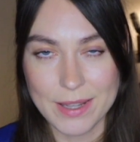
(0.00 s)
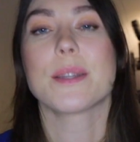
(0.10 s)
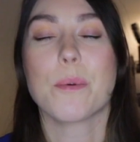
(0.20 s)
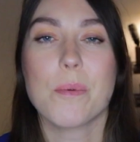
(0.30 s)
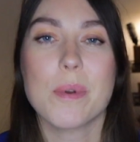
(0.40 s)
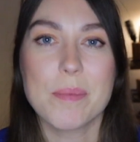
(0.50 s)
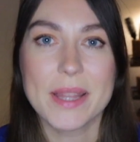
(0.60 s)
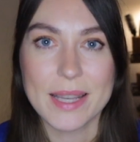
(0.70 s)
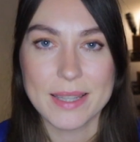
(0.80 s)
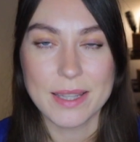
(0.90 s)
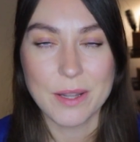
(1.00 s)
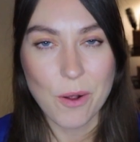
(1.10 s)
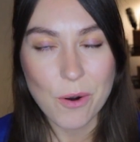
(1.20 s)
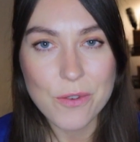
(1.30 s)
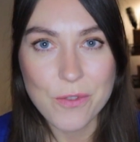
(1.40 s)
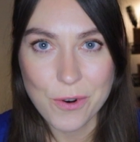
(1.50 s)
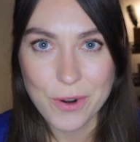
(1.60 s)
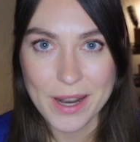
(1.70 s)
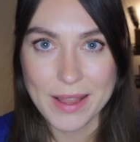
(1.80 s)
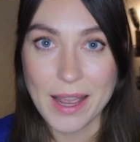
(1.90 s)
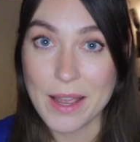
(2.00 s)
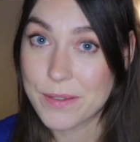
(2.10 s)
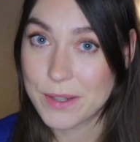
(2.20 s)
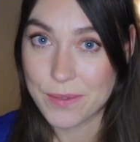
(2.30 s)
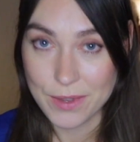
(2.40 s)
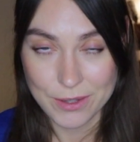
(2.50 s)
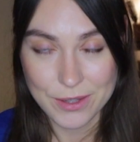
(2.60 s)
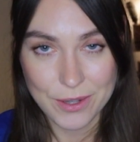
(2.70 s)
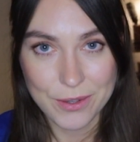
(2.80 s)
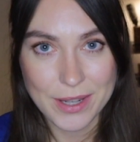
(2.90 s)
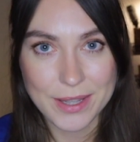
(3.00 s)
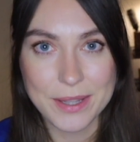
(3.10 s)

So we will be testing all 4 and I have some thoughts already,